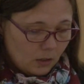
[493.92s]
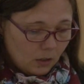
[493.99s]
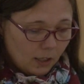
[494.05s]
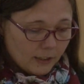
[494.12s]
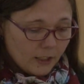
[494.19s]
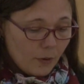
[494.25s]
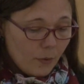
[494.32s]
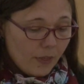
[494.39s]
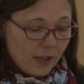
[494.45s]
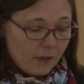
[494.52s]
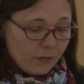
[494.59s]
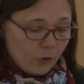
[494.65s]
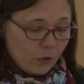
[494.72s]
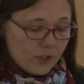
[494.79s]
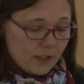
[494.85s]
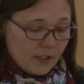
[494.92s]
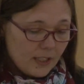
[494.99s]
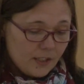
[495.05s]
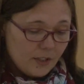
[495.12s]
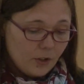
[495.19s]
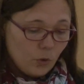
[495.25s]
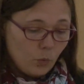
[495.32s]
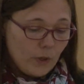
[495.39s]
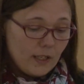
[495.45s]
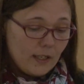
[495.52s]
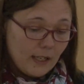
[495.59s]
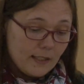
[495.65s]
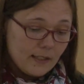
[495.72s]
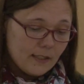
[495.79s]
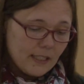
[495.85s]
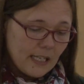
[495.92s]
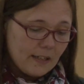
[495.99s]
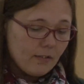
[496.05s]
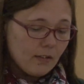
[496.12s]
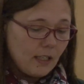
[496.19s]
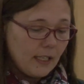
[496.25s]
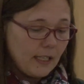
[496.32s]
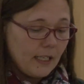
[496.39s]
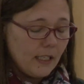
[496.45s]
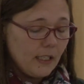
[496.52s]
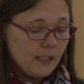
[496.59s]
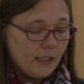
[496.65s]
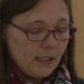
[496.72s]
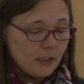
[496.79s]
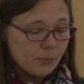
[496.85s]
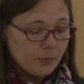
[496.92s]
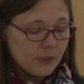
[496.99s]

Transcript: I don't therefore consider that we necessarily need to